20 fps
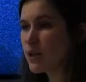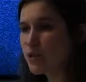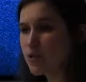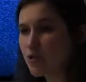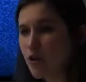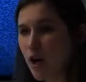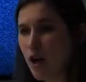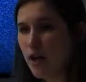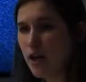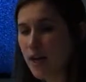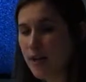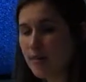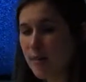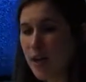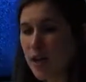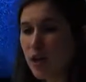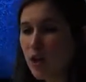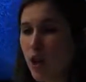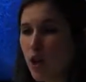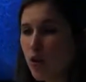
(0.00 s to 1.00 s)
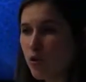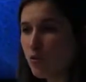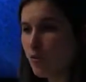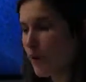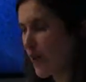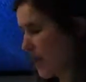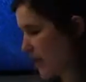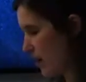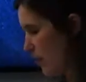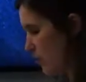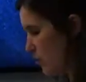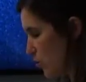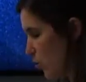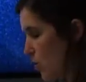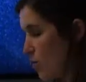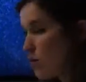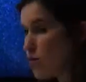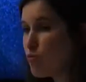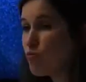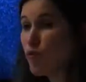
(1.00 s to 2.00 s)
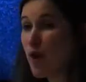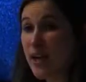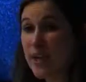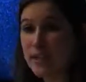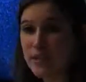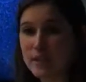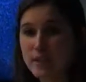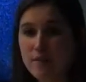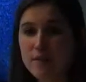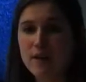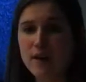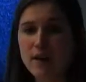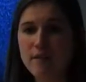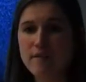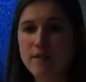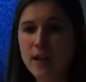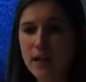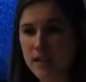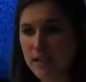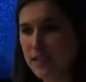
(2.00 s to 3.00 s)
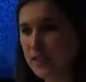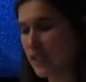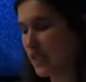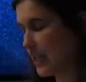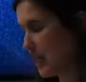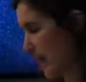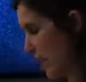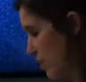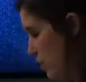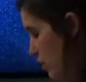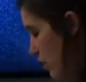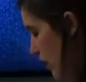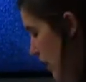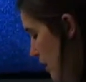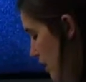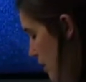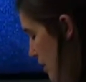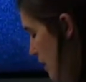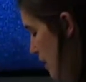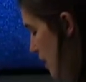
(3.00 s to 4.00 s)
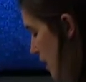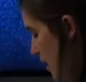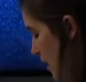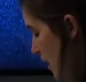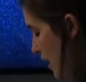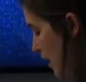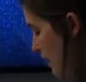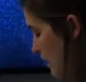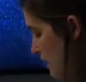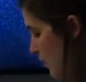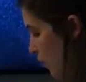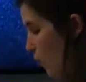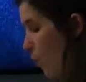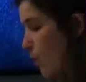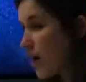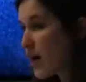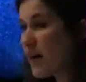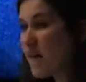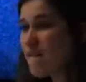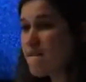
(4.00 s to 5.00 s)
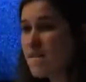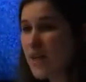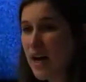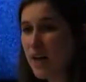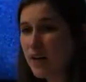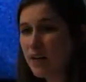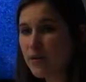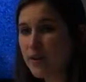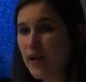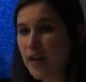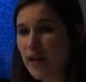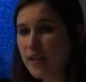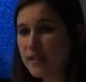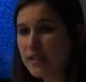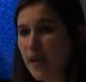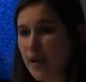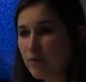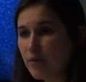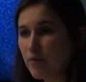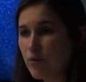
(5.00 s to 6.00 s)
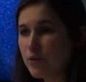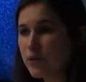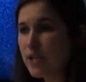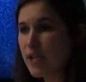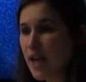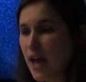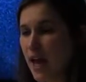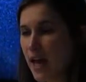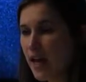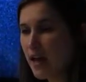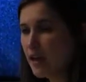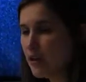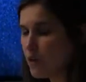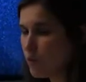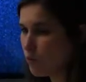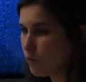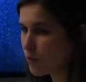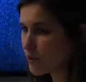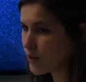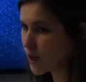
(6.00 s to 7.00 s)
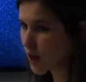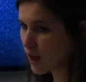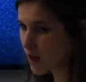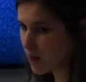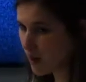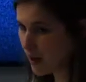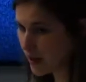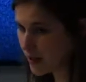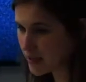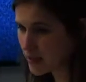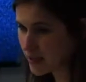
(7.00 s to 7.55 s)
going to draw in my lone pairs, or the rest of the valence electrons. And so we're going to follow the octet rule today. We'll talk about